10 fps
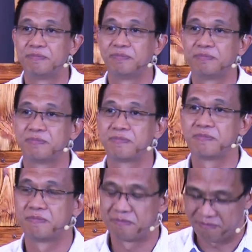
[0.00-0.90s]

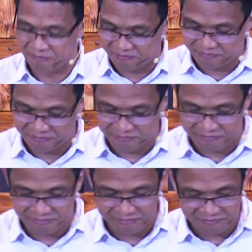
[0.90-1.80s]

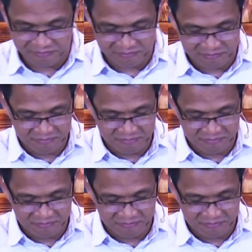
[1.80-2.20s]
Nothing is said.